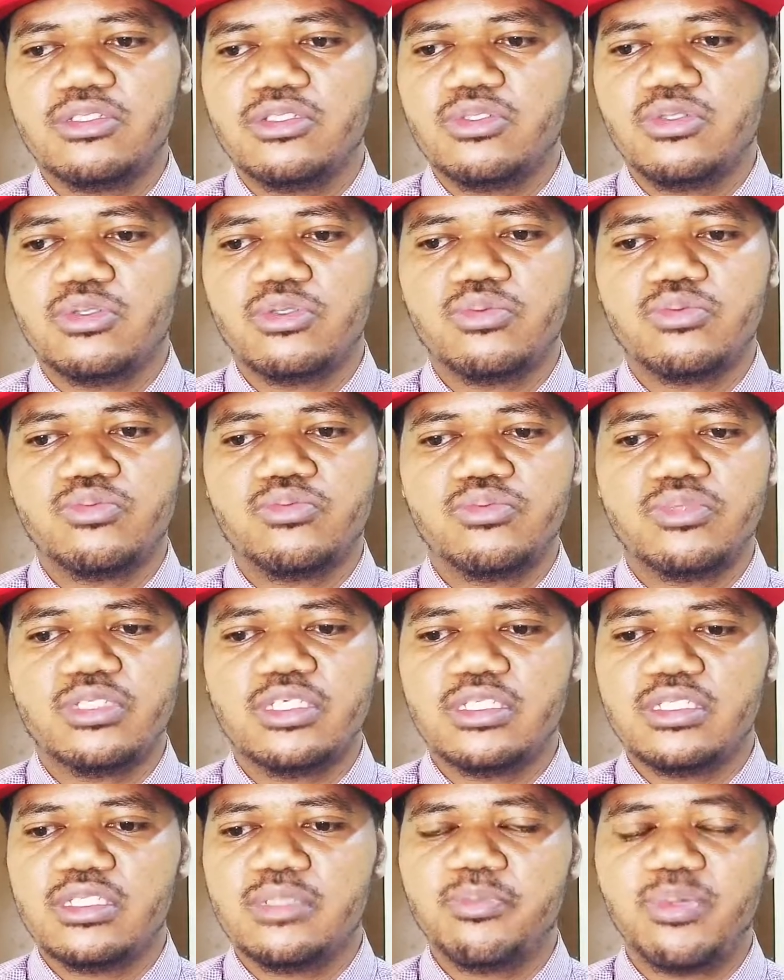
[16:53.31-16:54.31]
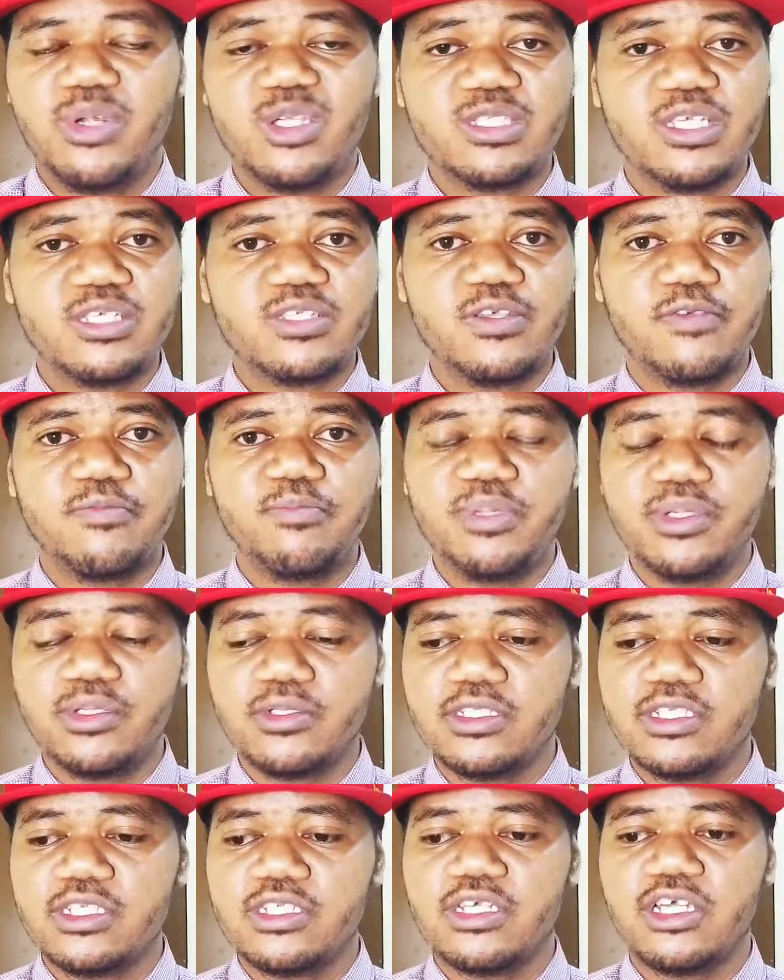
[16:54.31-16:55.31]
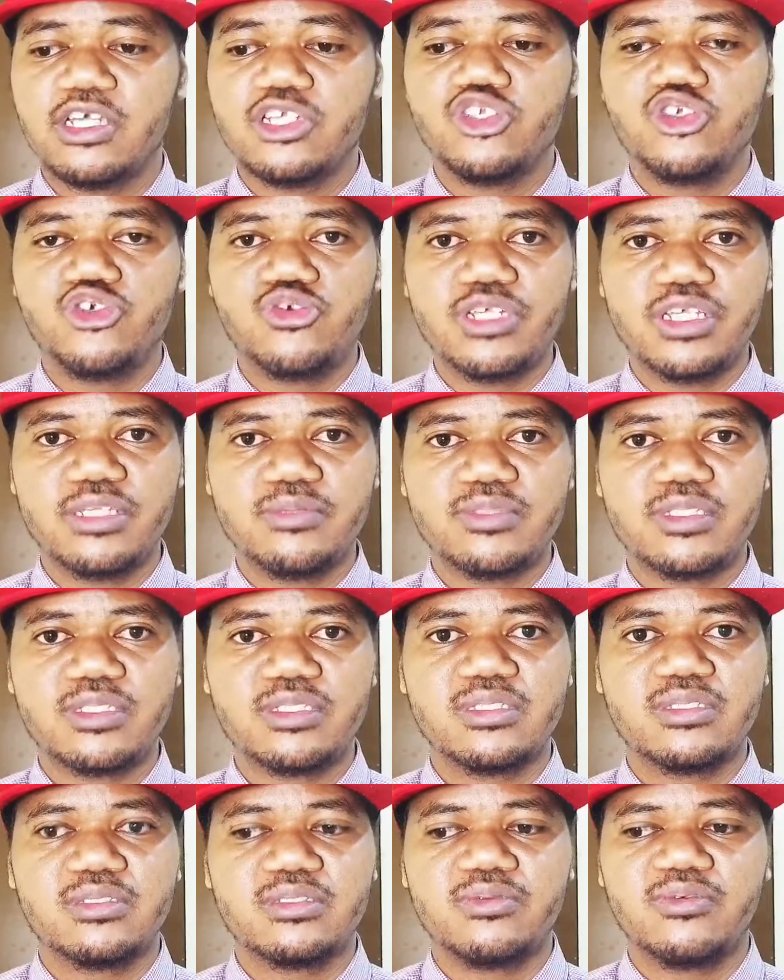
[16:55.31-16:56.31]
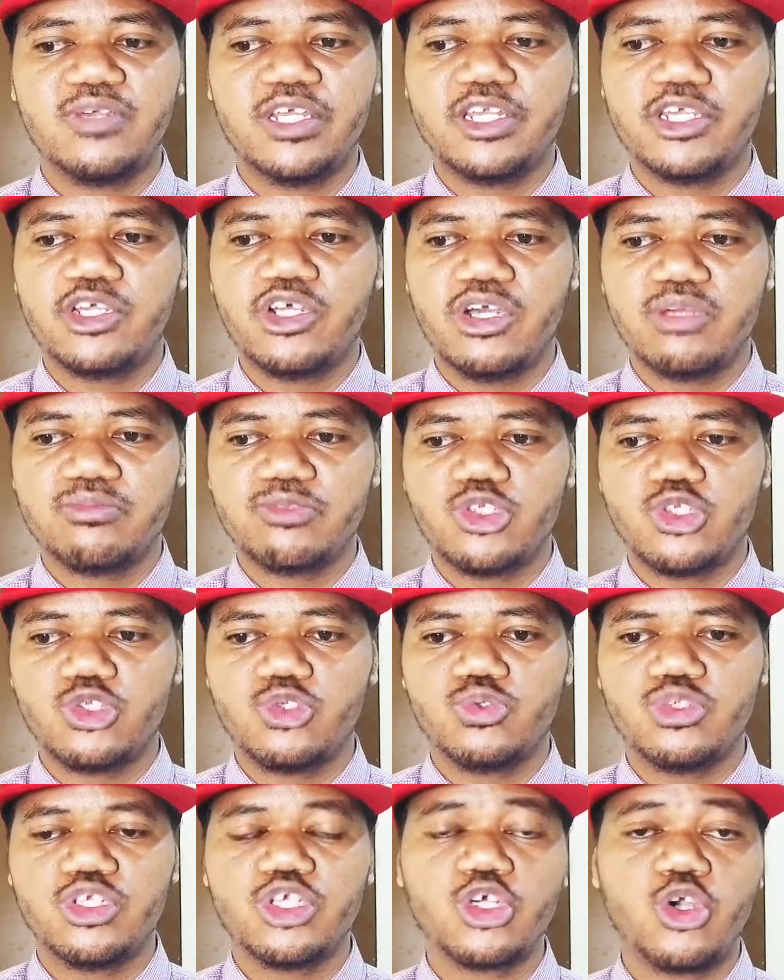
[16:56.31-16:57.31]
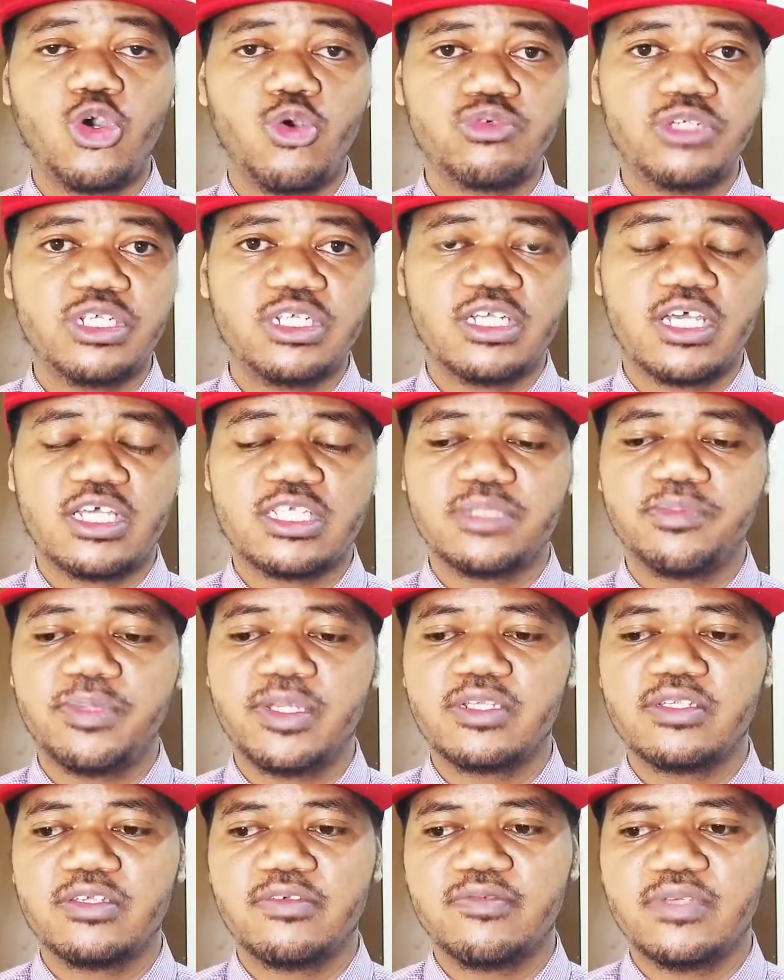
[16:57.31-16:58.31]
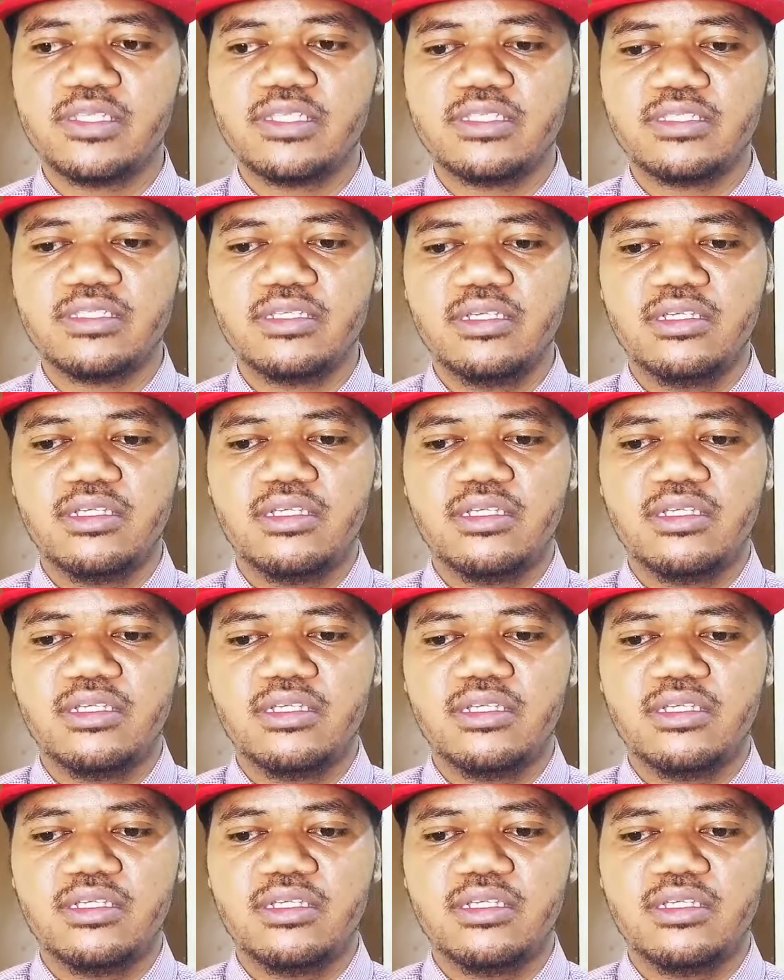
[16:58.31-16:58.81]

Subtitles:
in the process of building their dreams when it comes to the coding aspect of it.